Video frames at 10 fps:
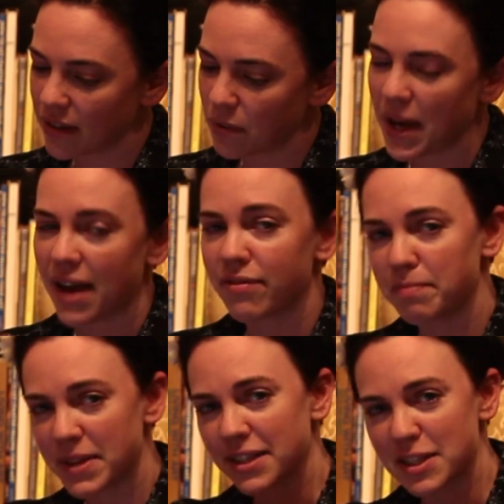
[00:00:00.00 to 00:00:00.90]
We have
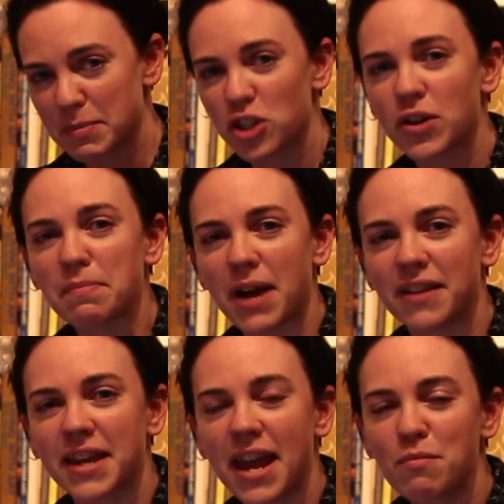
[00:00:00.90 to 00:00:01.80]
Miss Elizabeth Strait
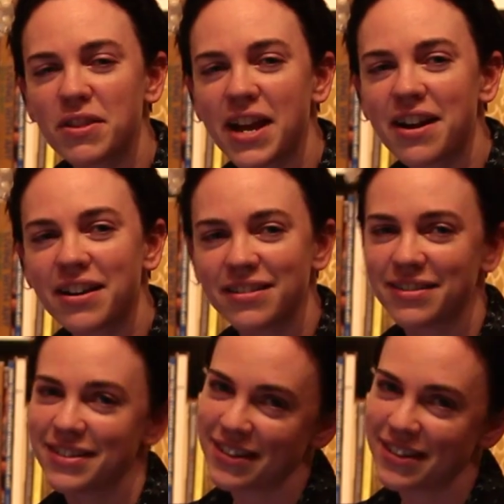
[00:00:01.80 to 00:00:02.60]
behind the camera there,